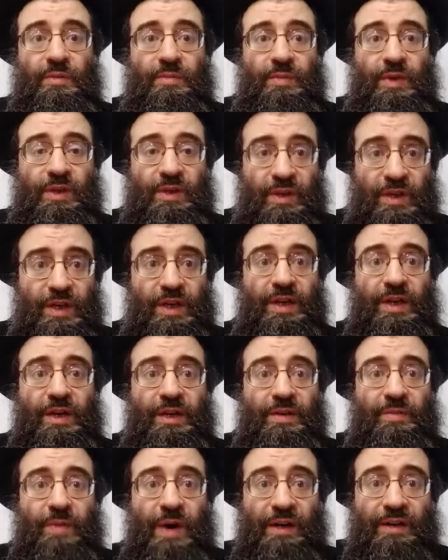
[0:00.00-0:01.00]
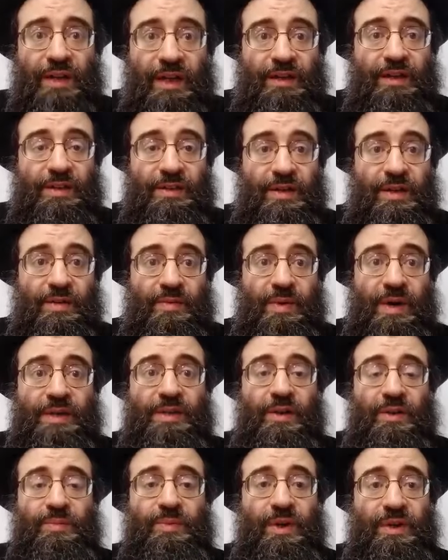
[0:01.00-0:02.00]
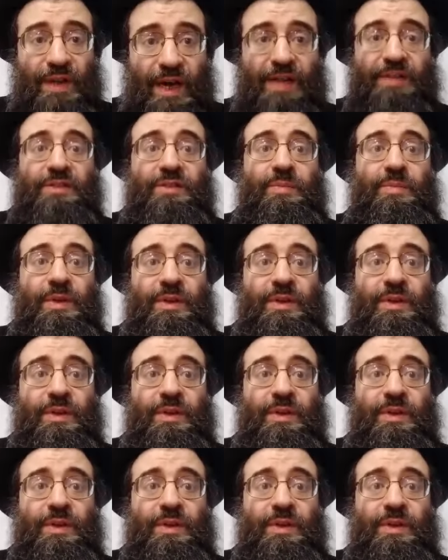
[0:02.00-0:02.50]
But here, one letter is in a way not pronounced,